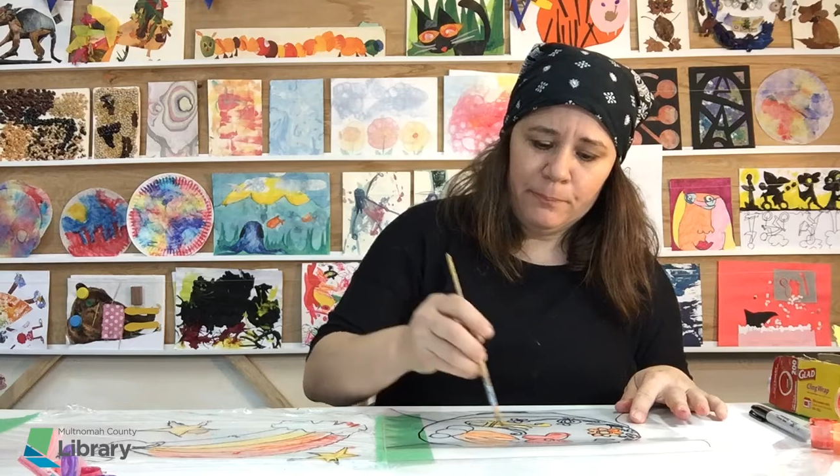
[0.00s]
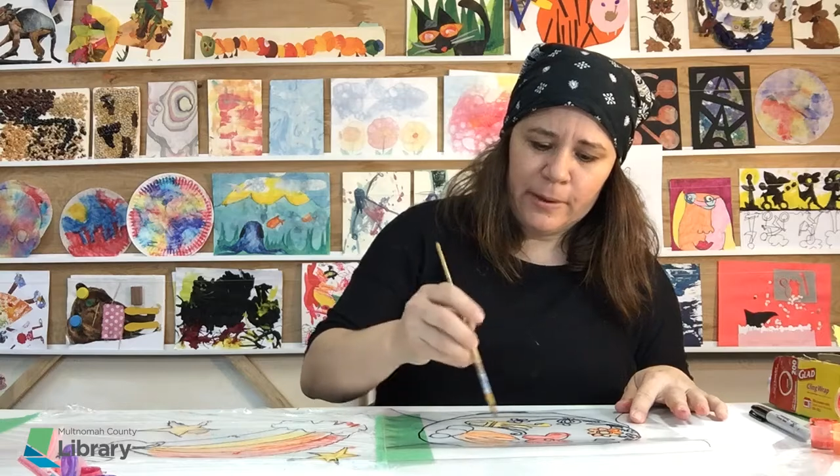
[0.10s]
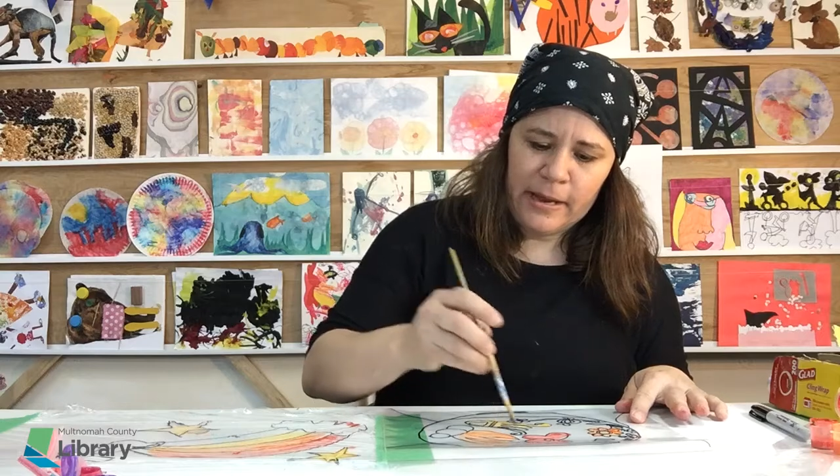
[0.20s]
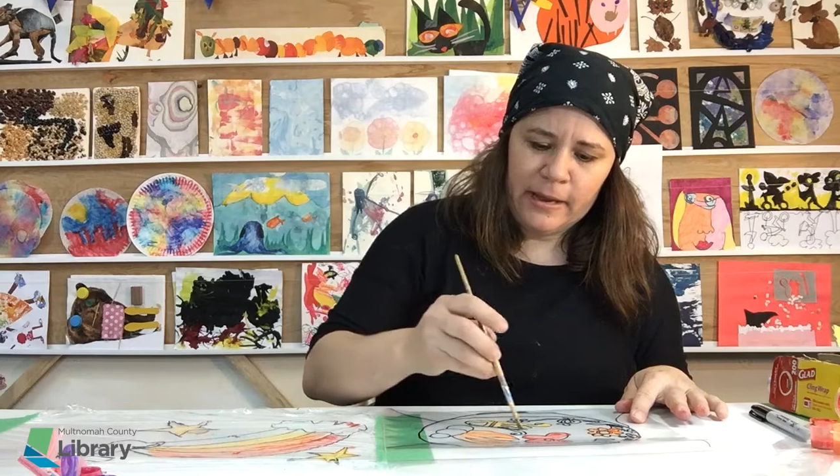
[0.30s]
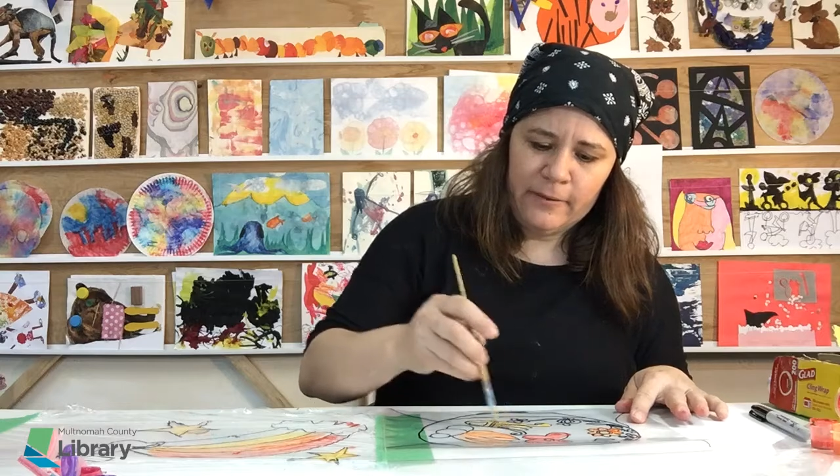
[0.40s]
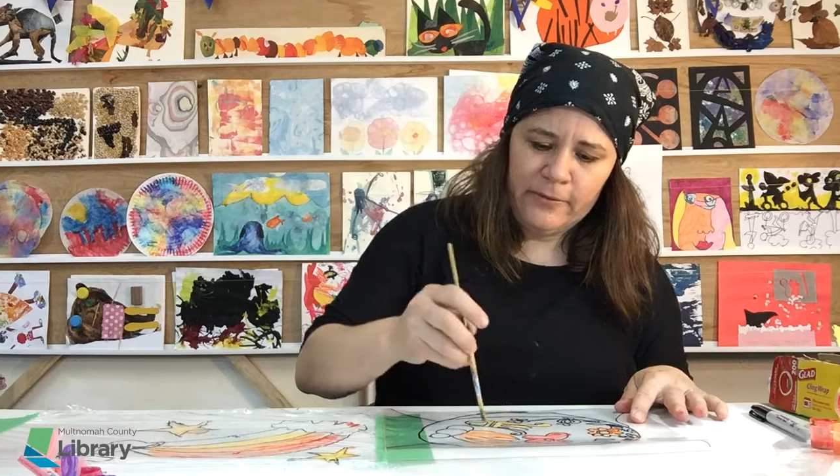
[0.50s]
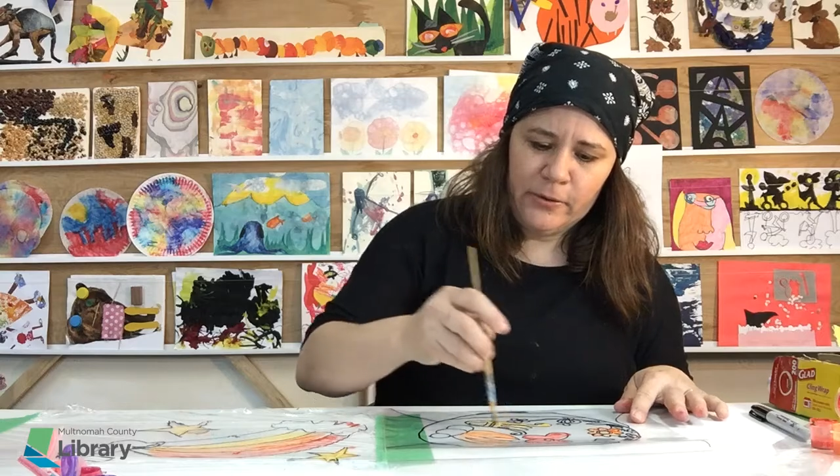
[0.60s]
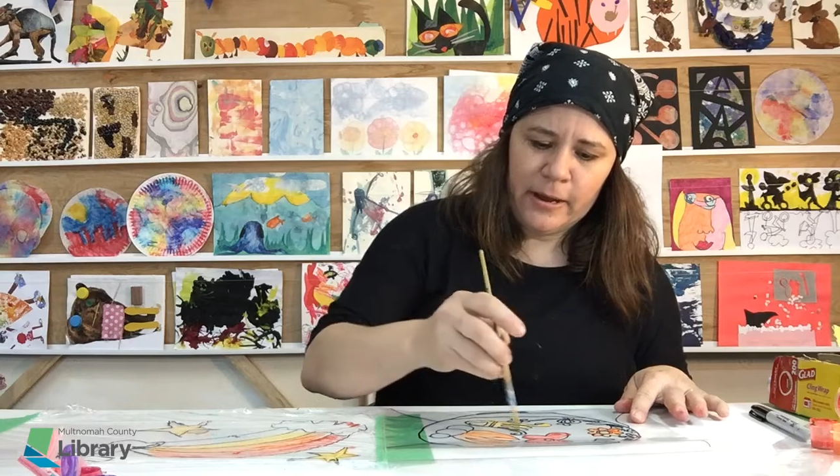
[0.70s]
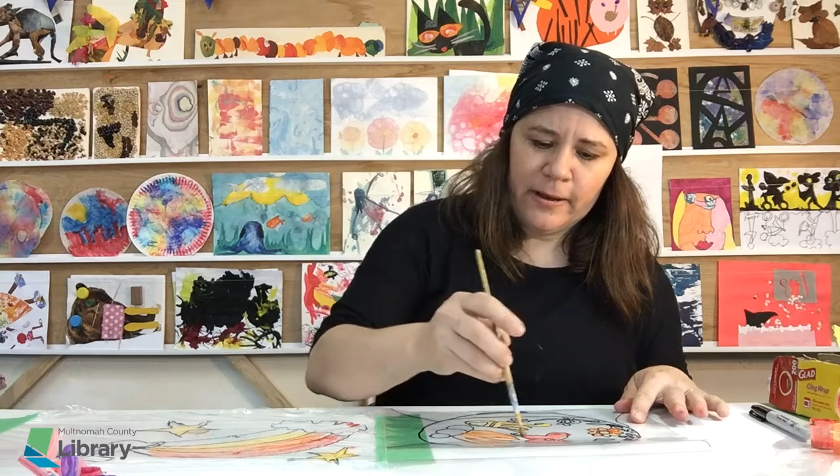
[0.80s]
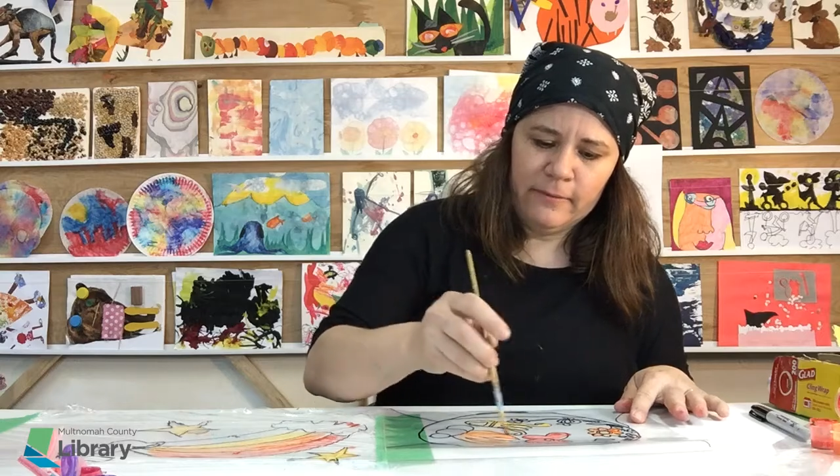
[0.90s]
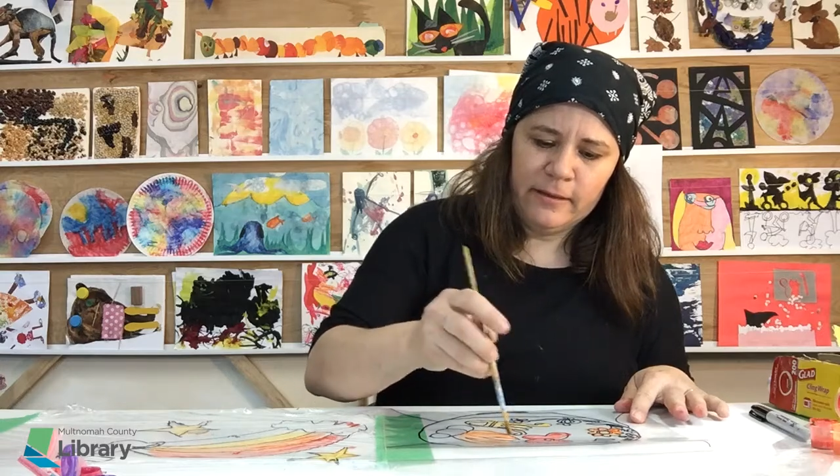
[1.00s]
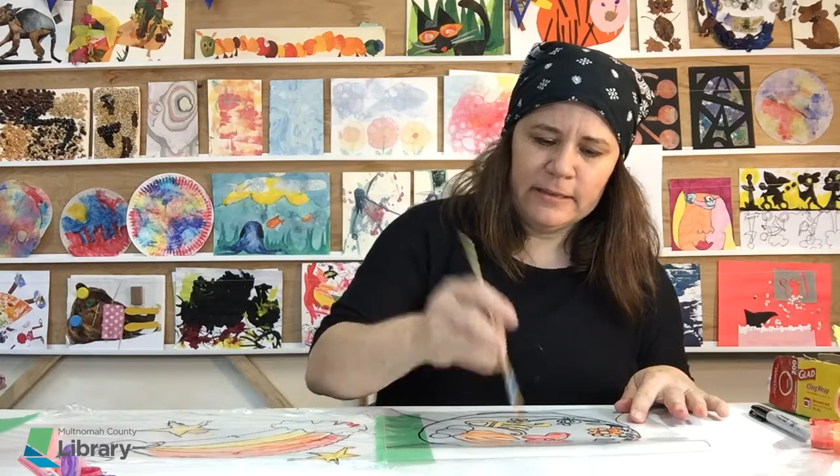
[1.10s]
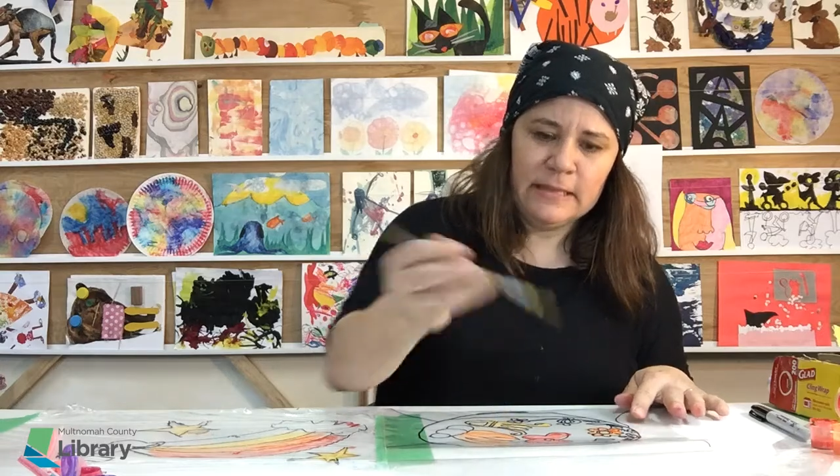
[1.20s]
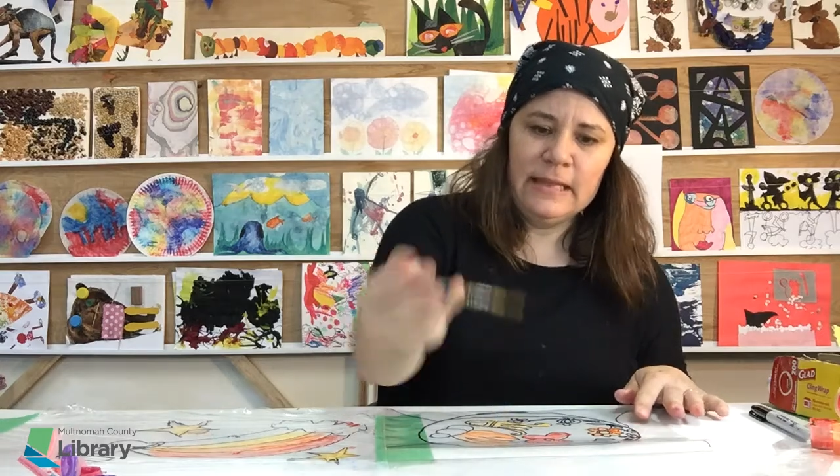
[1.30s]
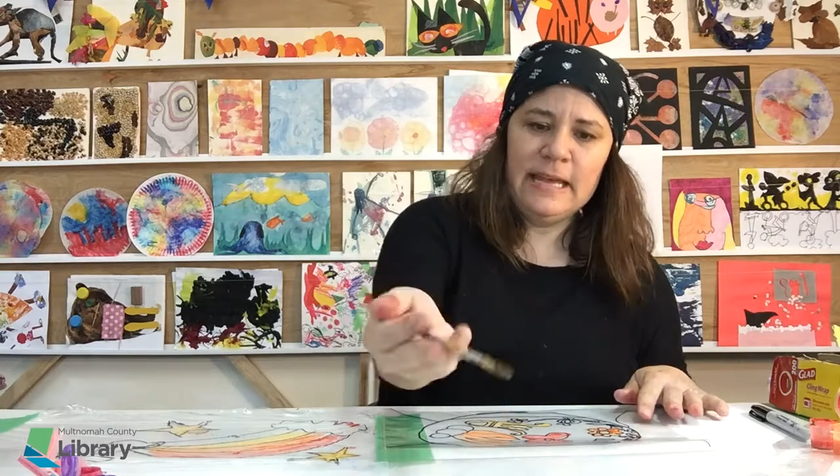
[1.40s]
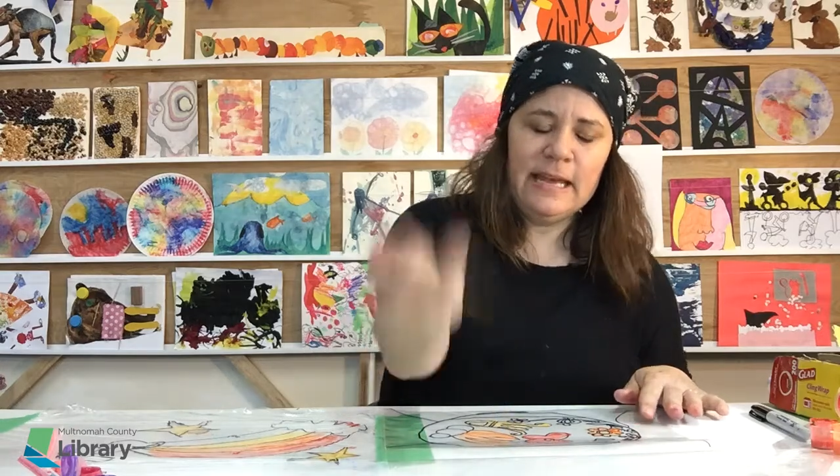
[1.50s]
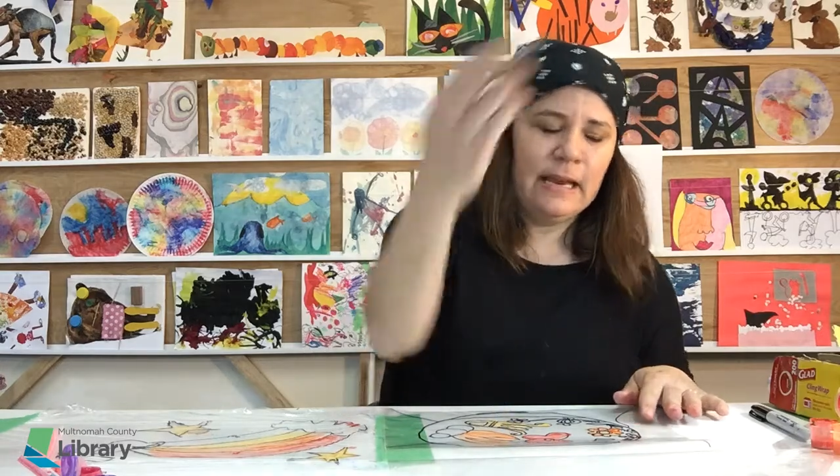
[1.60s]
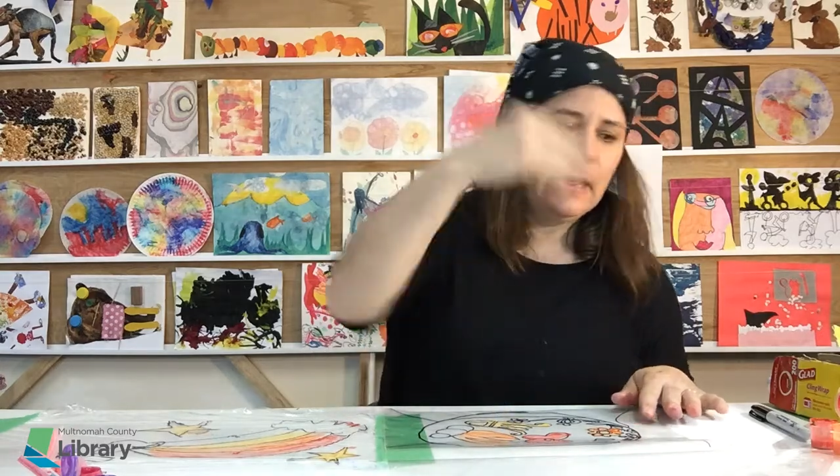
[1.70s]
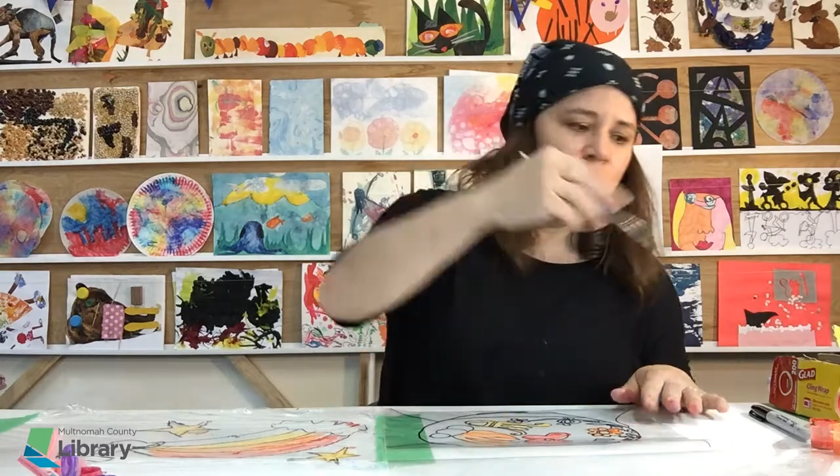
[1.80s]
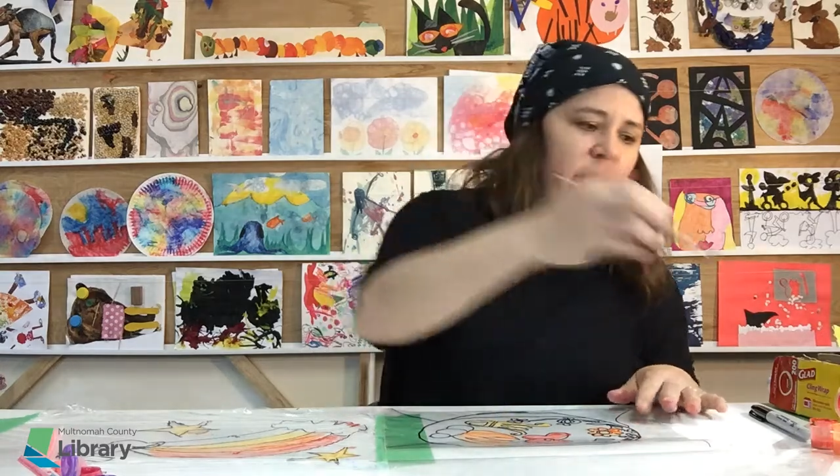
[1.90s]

But if you have this lid,